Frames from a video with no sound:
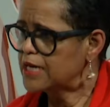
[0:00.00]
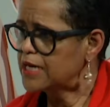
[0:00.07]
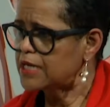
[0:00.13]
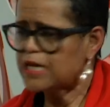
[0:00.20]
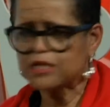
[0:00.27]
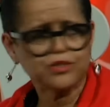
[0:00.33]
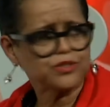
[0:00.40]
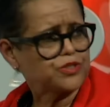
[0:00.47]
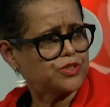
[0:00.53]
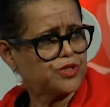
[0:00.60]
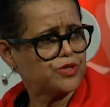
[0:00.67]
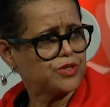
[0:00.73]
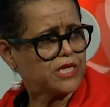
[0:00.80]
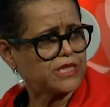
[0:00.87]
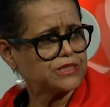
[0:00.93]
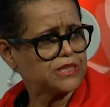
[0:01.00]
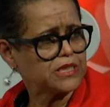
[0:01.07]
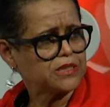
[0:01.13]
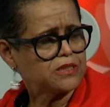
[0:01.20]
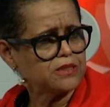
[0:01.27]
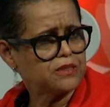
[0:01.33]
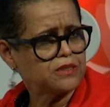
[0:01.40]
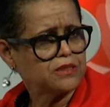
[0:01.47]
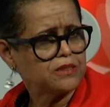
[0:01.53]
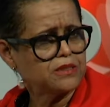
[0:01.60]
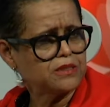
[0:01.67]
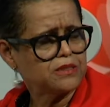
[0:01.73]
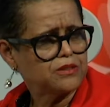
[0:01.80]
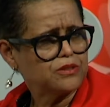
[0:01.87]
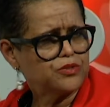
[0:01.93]
And I looked at her and I said,
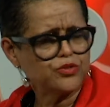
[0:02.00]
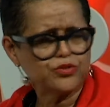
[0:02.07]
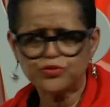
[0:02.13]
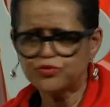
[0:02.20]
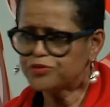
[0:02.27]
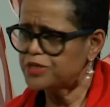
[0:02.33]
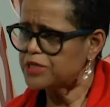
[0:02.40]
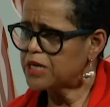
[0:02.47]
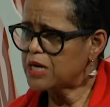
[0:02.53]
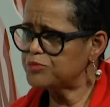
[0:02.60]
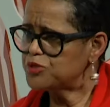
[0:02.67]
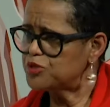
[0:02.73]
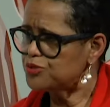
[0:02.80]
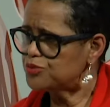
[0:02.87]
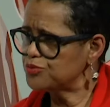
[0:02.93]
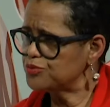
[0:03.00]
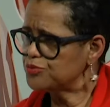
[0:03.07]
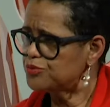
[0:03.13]
do you think I'm new?